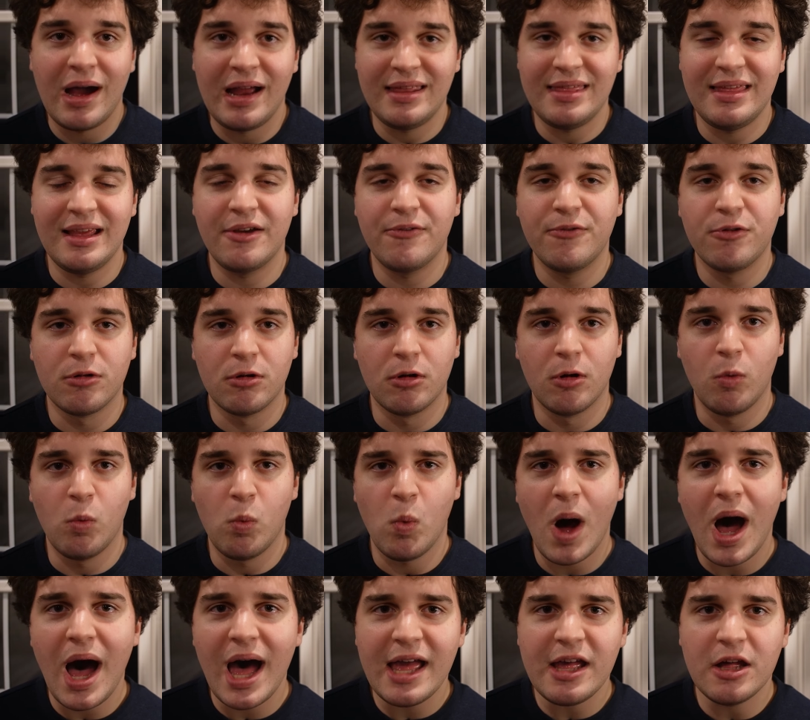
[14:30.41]
I think for a
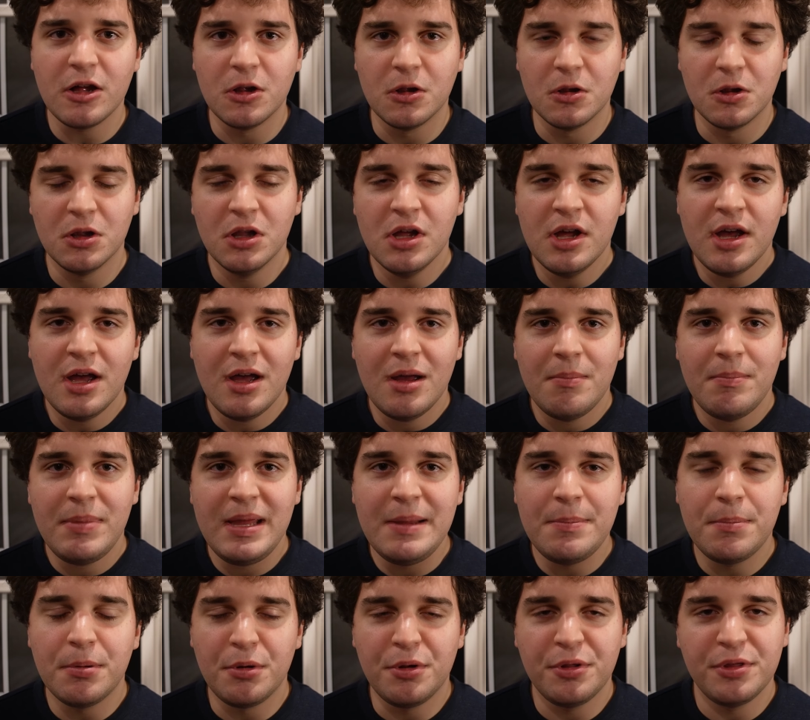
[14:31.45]
while,
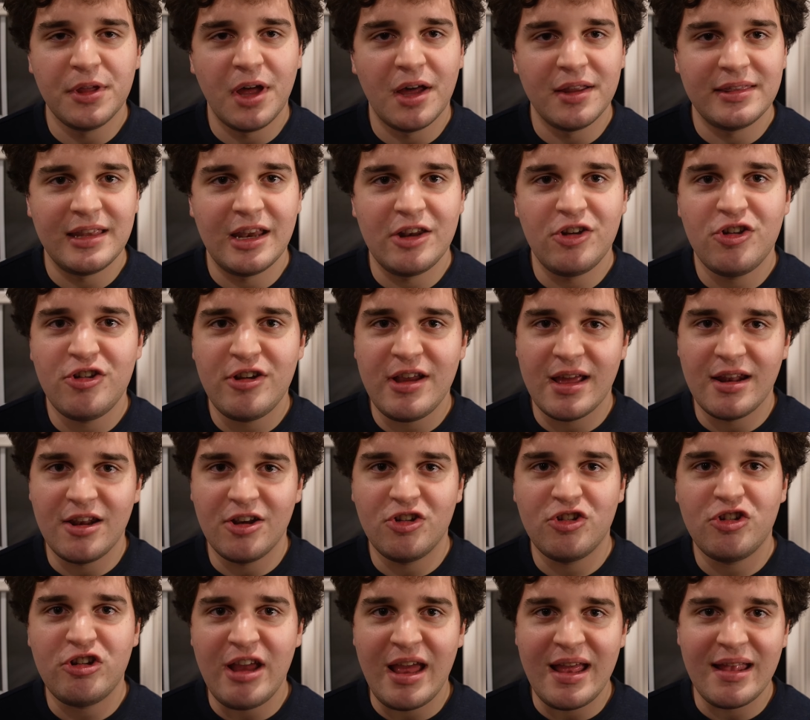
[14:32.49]
people thought that she had a
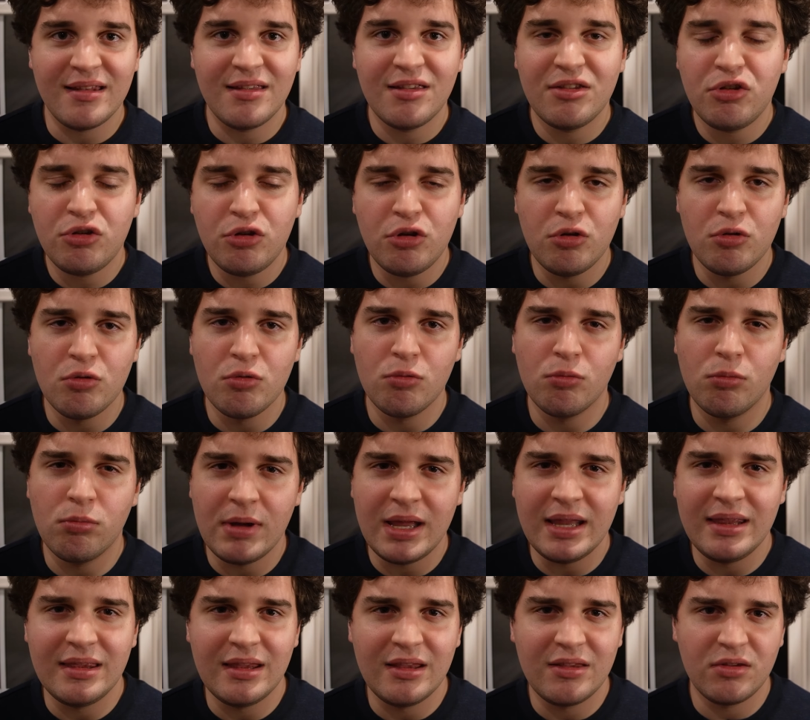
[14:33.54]
chance to
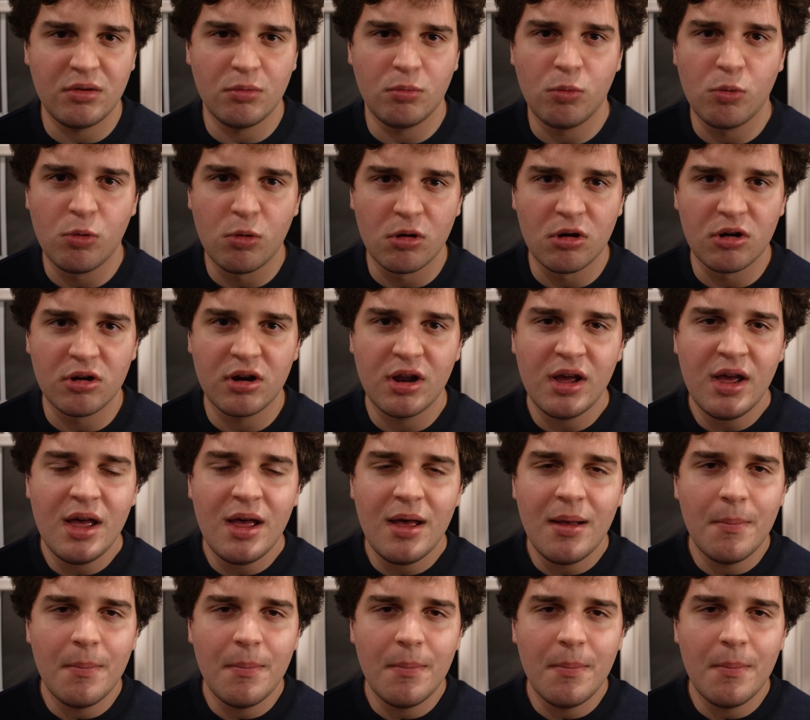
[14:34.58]
win this award,